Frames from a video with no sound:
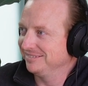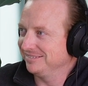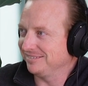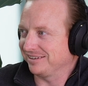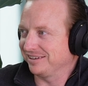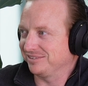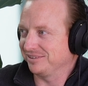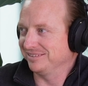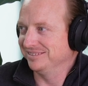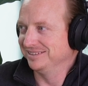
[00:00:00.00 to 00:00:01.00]
Like, it's
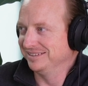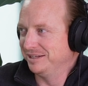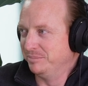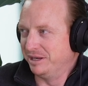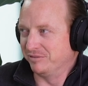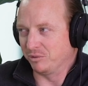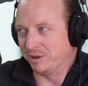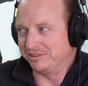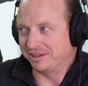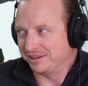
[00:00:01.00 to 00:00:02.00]
a bit of a
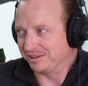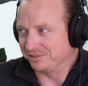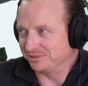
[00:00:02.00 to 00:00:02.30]
ridiculous